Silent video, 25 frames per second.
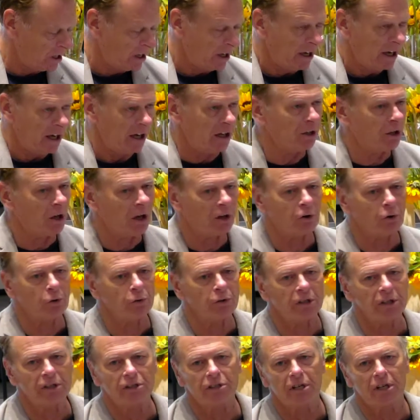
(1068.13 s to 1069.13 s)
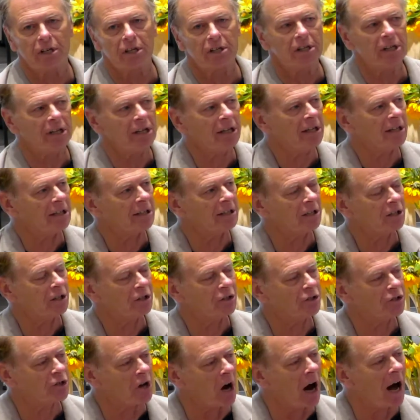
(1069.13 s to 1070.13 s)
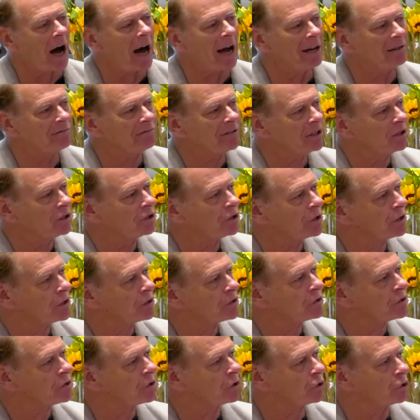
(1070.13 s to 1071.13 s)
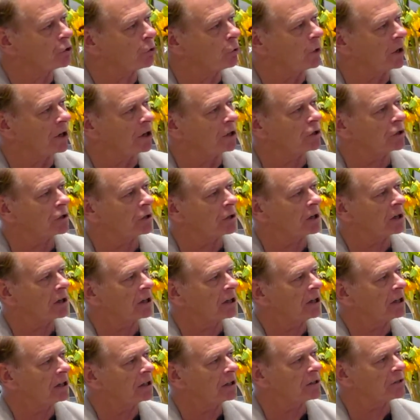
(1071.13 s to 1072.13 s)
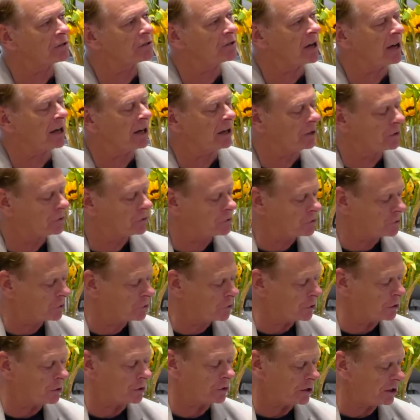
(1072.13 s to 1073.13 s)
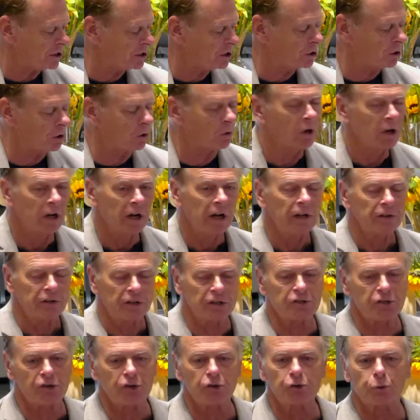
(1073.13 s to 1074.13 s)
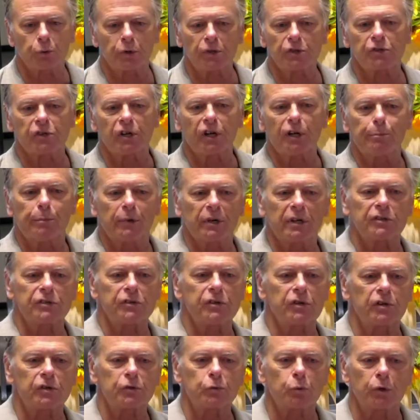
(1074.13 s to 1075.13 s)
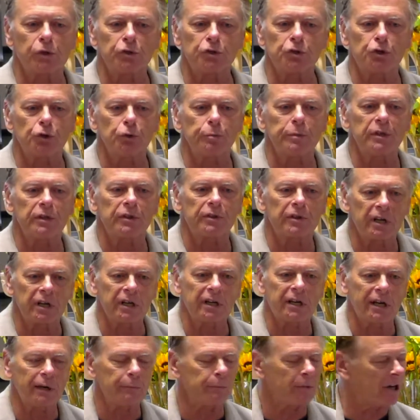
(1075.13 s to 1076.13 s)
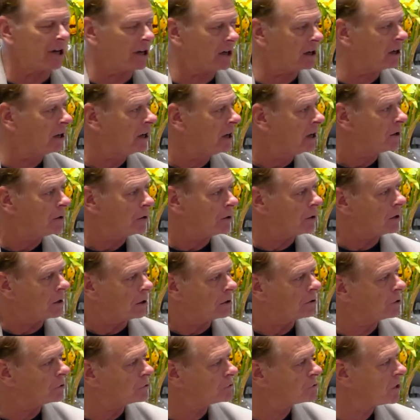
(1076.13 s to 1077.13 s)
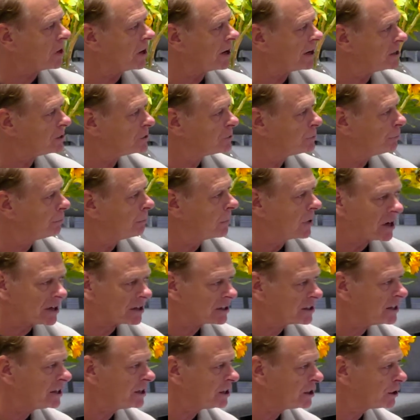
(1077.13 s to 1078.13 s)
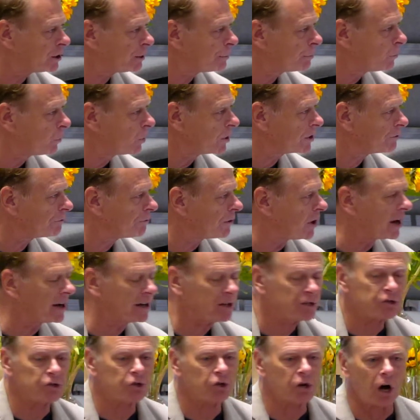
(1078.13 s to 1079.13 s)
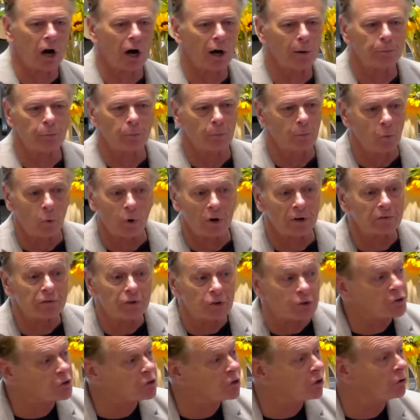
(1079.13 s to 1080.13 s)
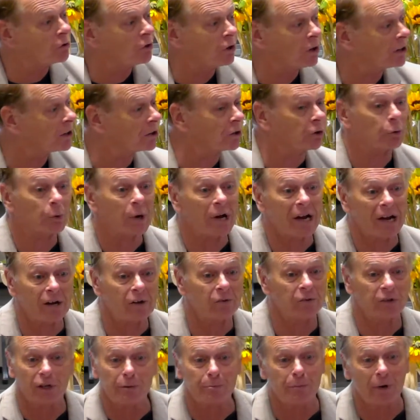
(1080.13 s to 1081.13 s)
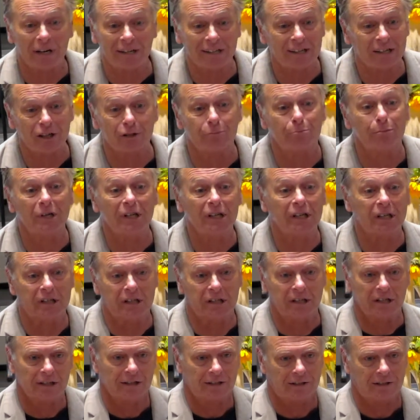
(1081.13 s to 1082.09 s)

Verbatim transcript: And not only did he dive into the situation and get his hands dirty, you know, this is risky business. Wouldn't you be thinking, man, those guys mugged him. What if I stop? What if they're still looking around? They might get me.